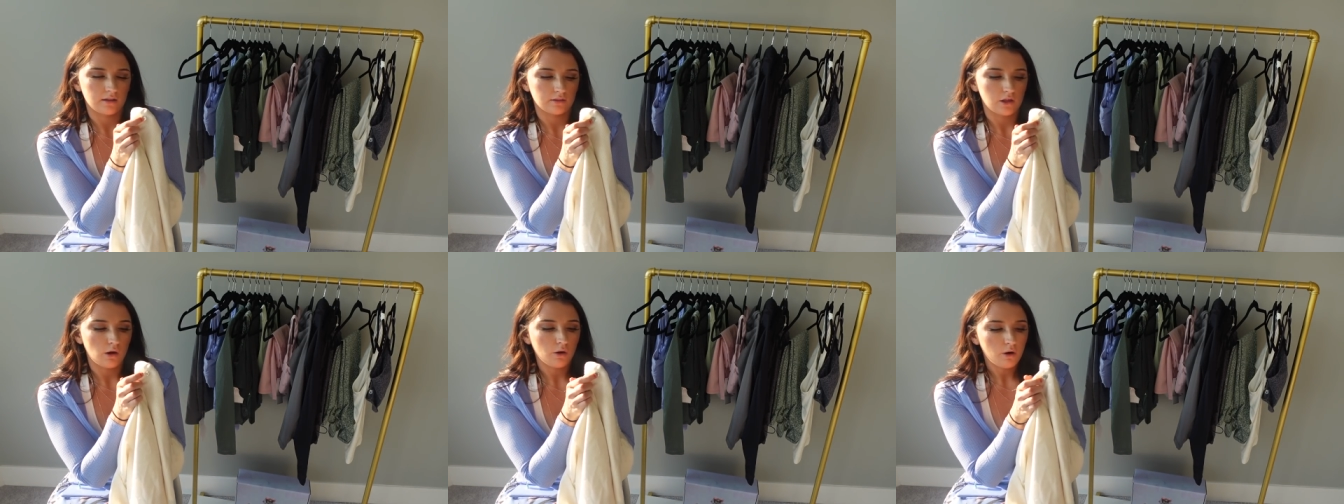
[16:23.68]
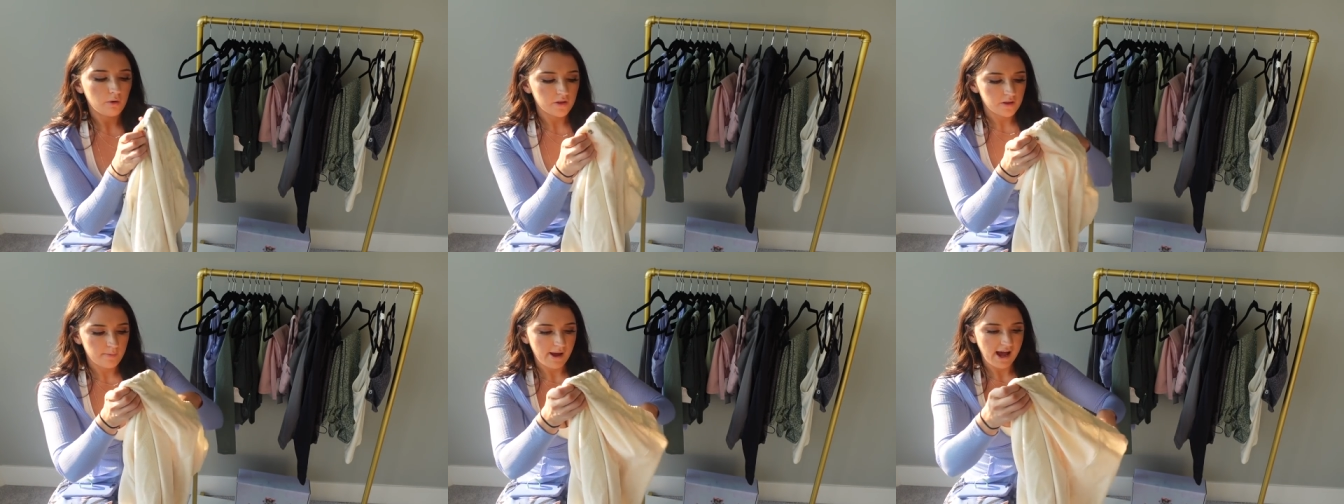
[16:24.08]
logo
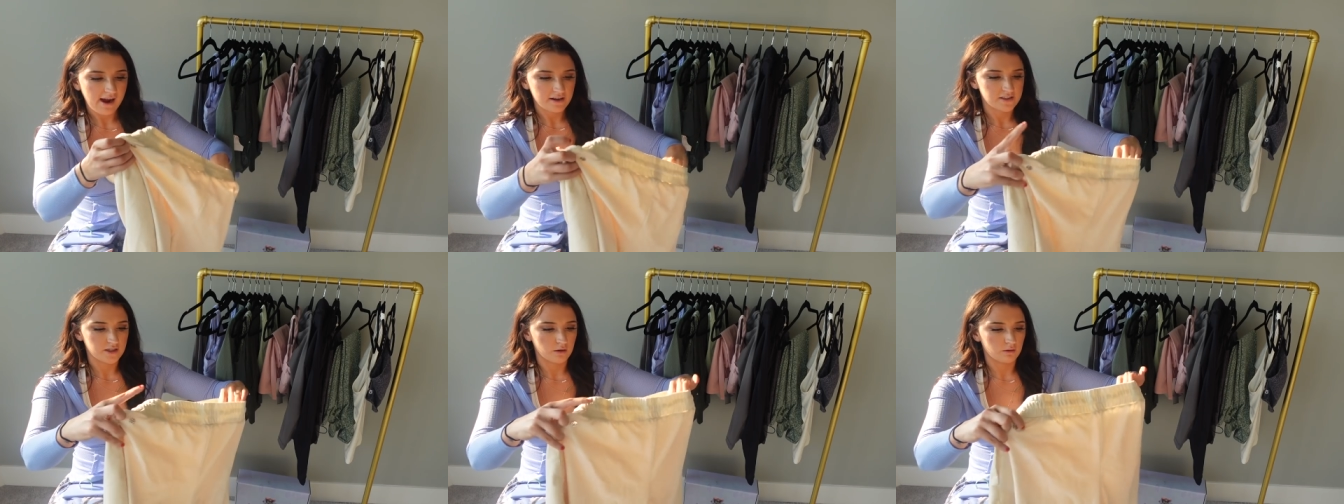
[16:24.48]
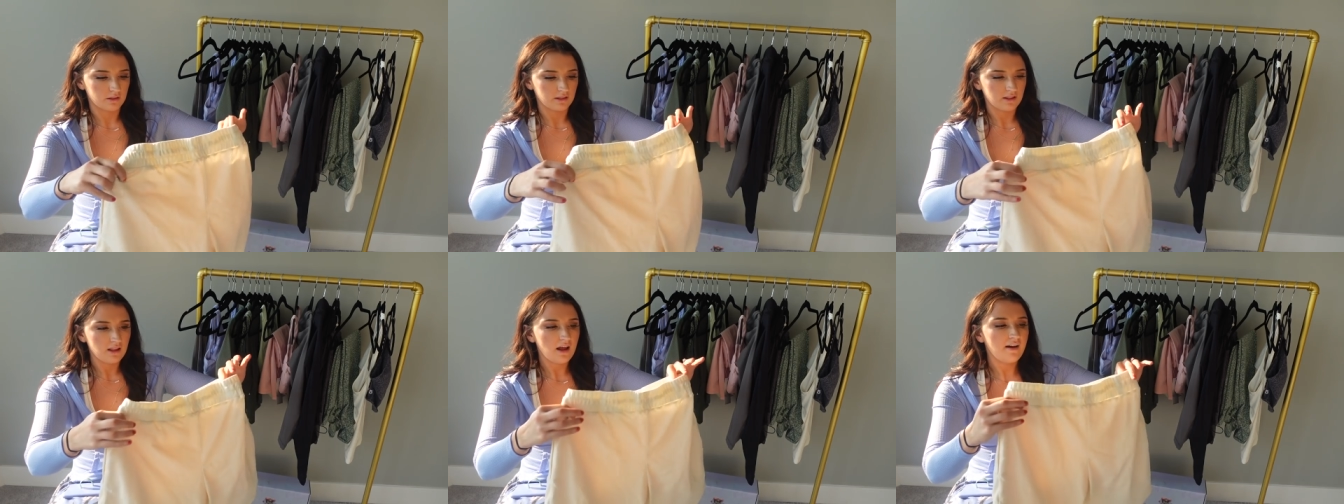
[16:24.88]
on the back, so
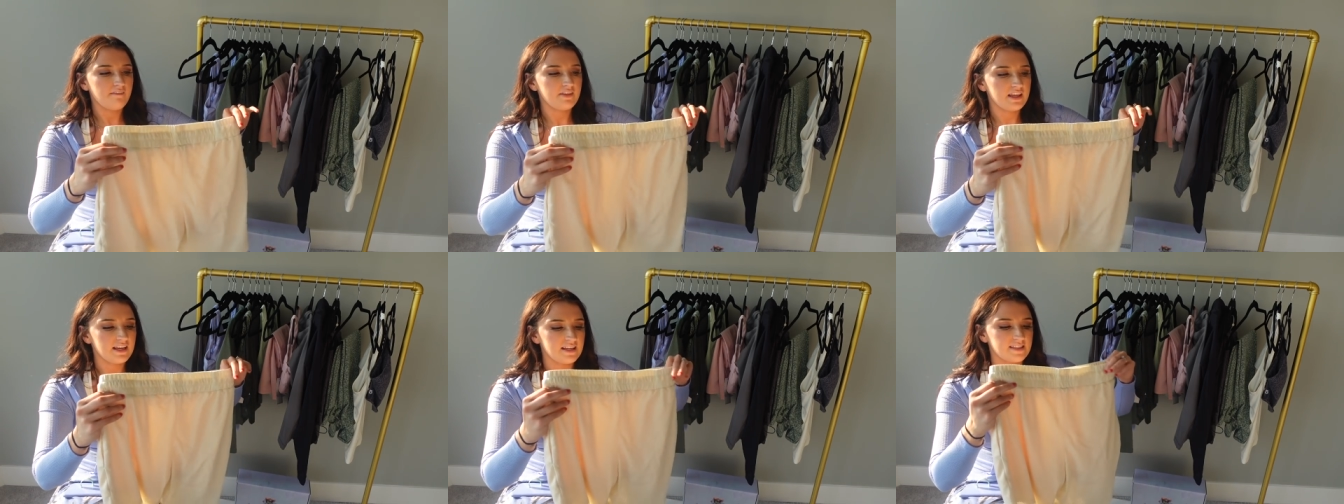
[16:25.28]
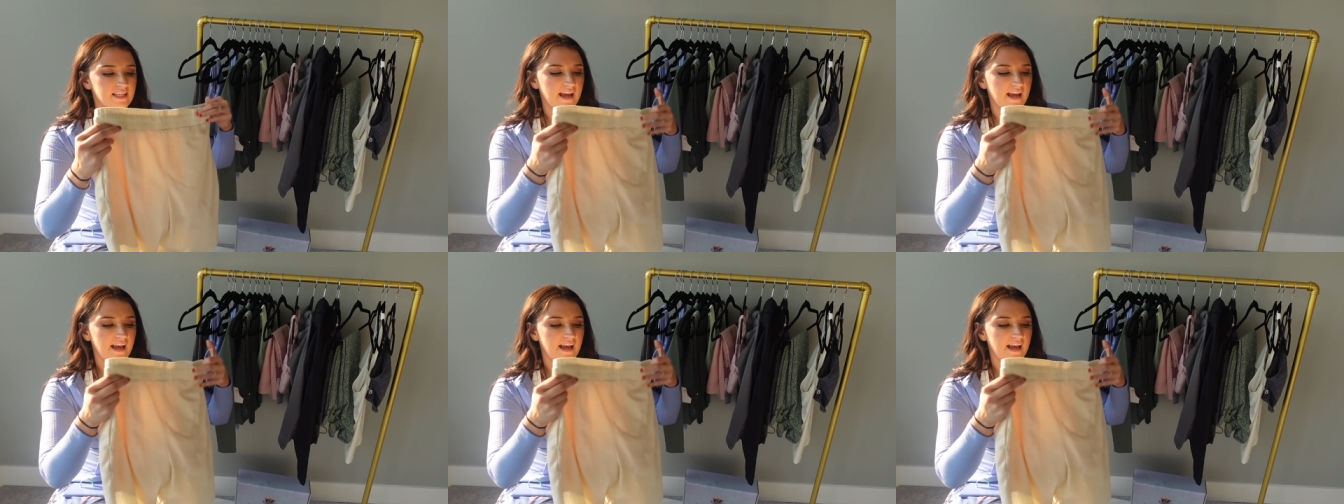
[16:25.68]
love these.